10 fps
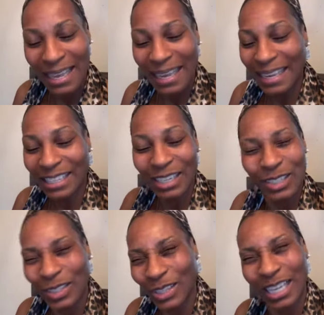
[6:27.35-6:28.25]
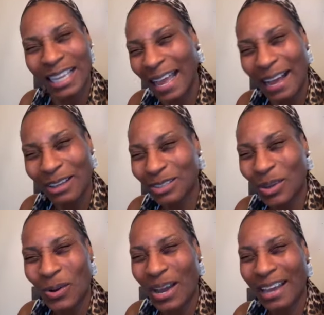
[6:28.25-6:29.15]
in the in the clouds.
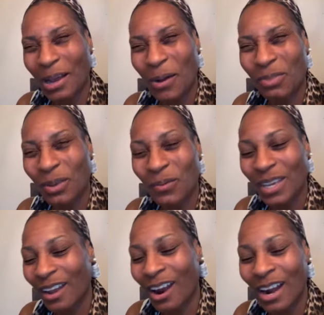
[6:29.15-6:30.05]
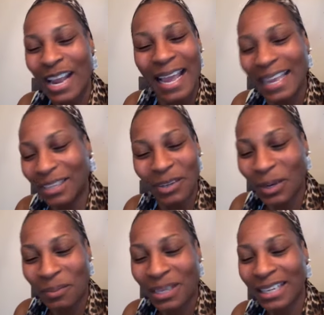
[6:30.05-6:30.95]
Oh God, I hope that we are going to
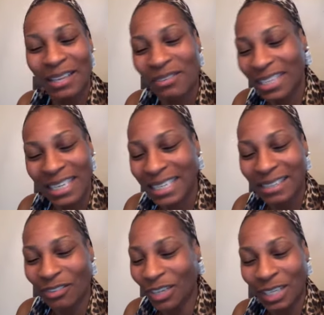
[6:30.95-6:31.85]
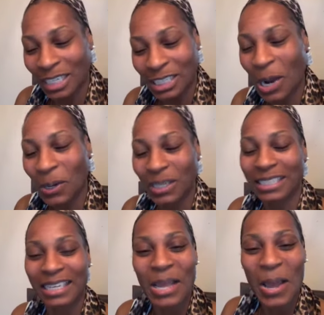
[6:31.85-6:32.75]
be living in, in
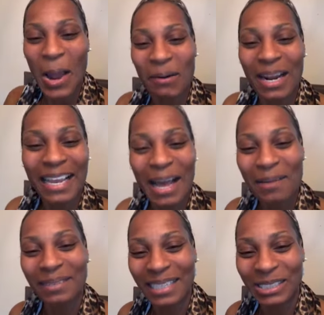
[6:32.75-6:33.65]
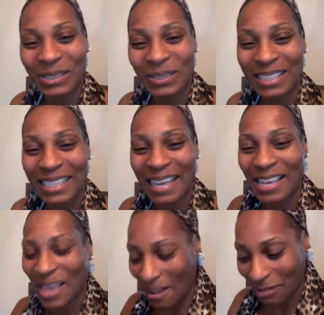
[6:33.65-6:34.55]
eternity. All right, God bless you today.
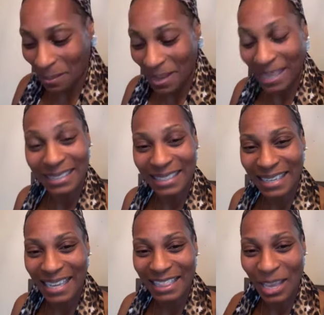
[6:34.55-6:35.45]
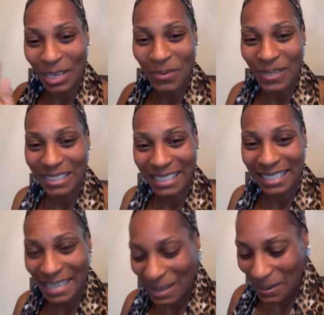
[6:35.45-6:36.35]
Have an amazing day. Thank you once
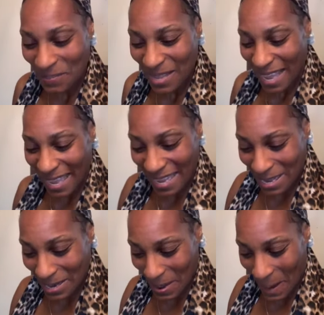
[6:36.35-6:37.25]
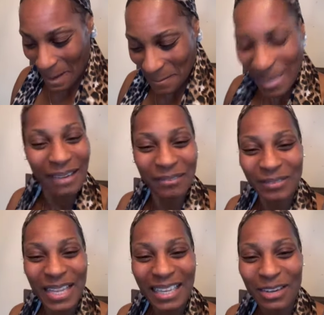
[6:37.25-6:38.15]
again. And um, yeah,
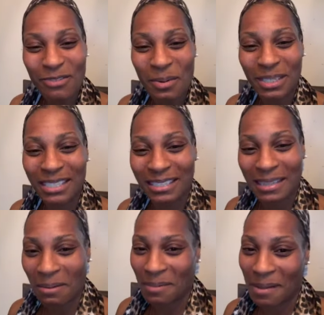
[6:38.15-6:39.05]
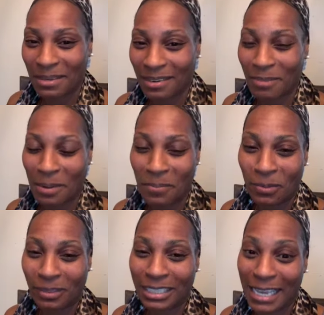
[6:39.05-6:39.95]
look forward to some of my, my
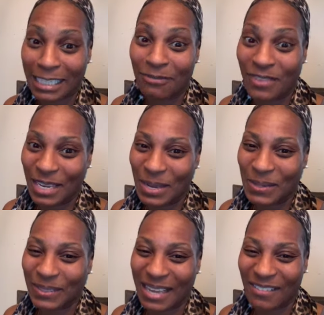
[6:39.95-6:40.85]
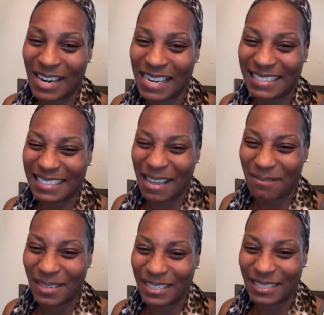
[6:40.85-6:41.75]
next videos. All right, God
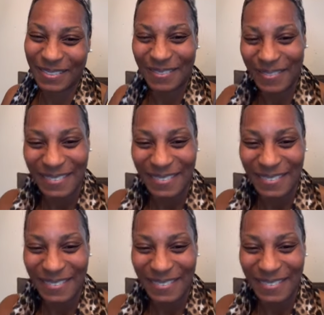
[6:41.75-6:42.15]
bless you.